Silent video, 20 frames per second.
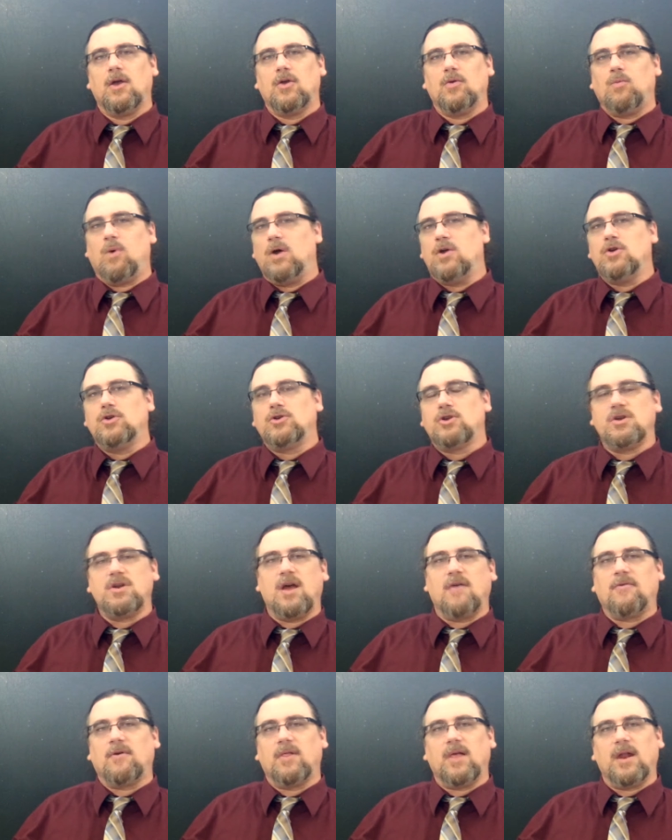well, you should
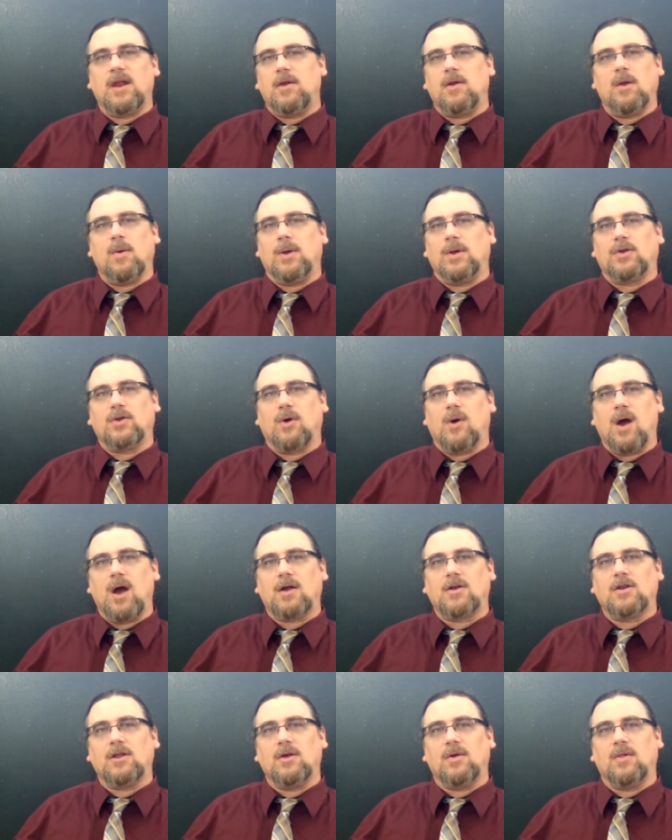never let anyone
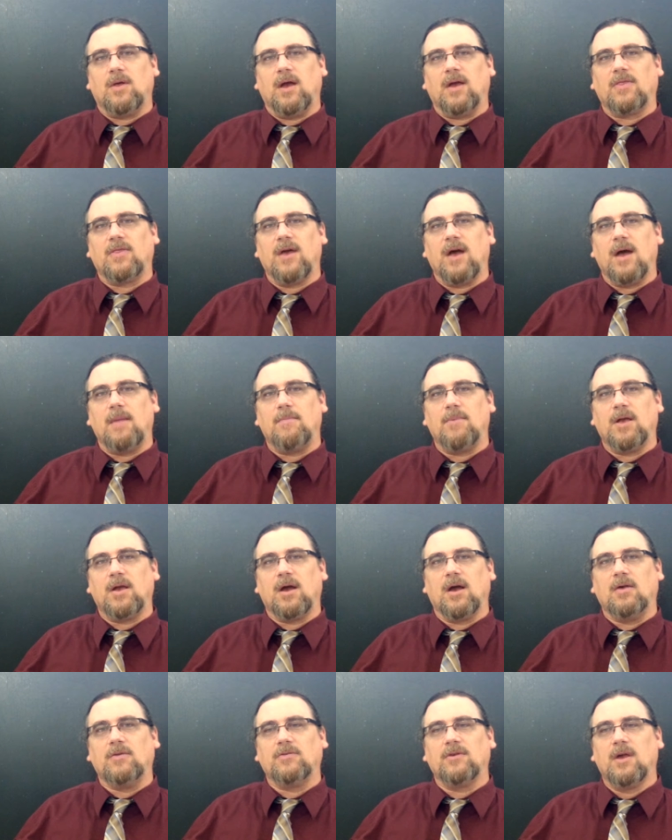talk to you like that,
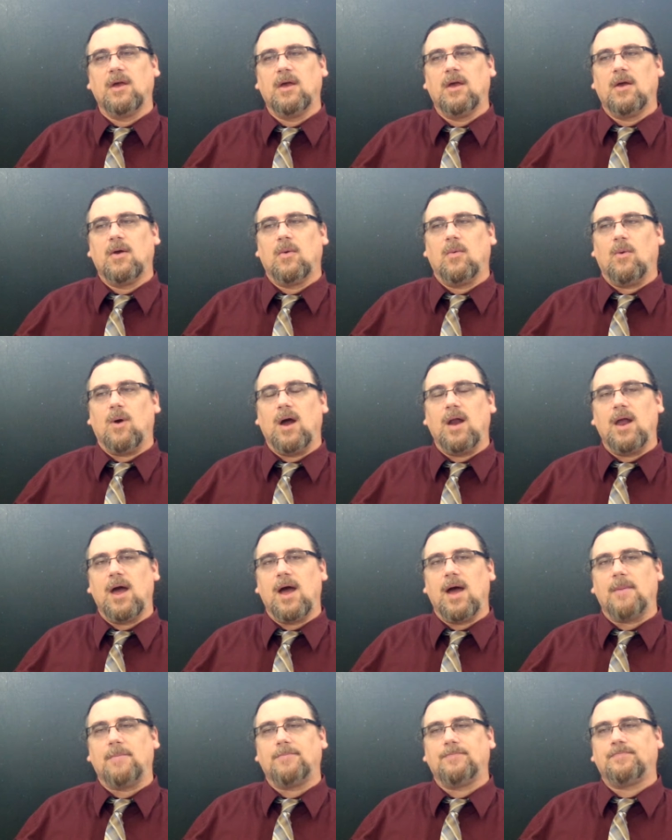because why
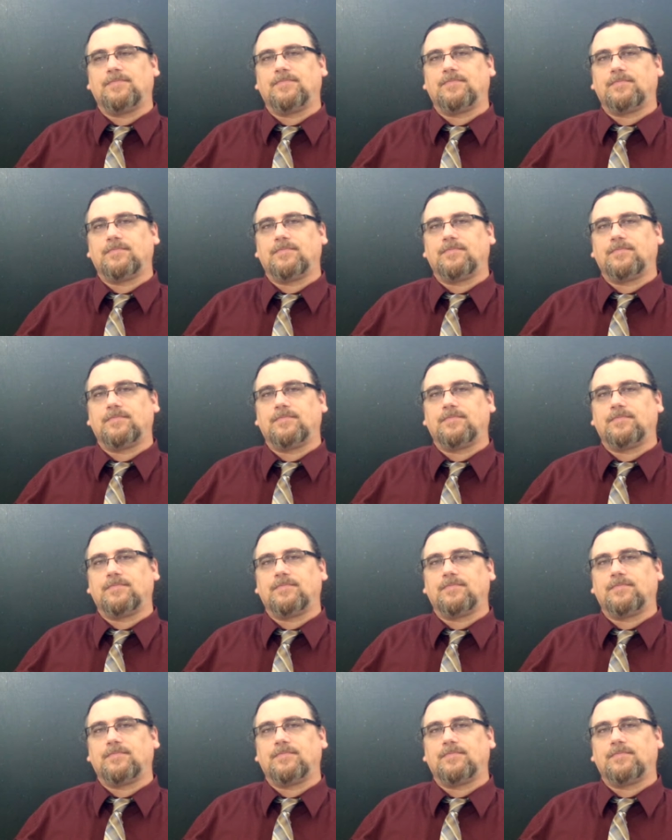not?